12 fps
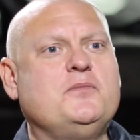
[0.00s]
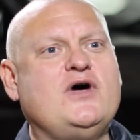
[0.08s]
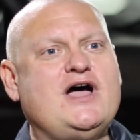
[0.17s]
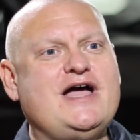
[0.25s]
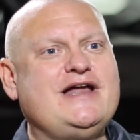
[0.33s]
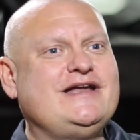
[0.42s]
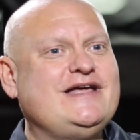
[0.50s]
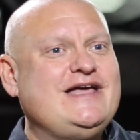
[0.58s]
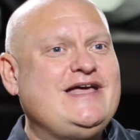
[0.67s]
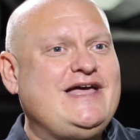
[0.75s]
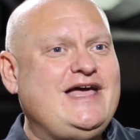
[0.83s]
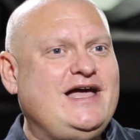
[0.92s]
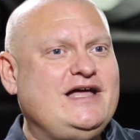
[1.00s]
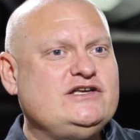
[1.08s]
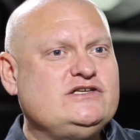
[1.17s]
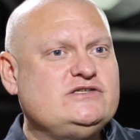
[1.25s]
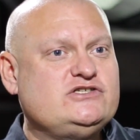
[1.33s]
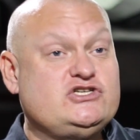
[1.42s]
her mind,
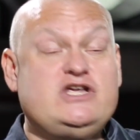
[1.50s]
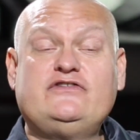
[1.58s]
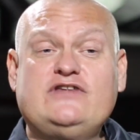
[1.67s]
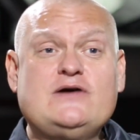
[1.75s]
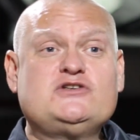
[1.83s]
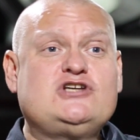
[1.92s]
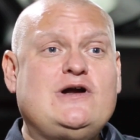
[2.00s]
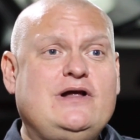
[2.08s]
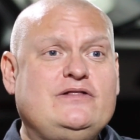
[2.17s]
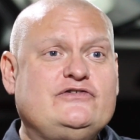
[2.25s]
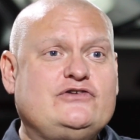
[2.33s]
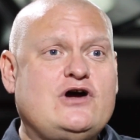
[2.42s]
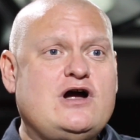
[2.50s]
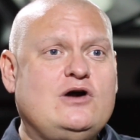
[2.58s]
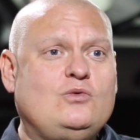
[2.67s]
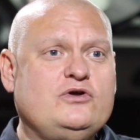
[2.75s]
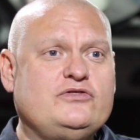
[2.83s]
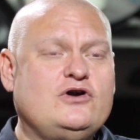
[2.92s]
and she's now sharing this
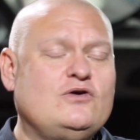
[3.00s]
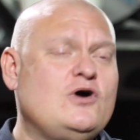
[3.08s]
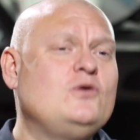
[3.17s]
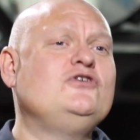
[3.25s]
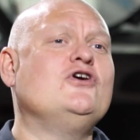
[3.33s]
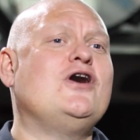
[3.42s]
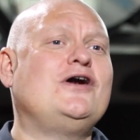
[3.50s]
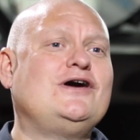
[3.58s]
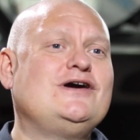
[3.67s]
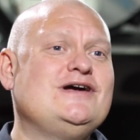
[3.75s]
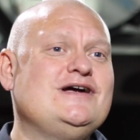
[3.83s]
car with her own daughter.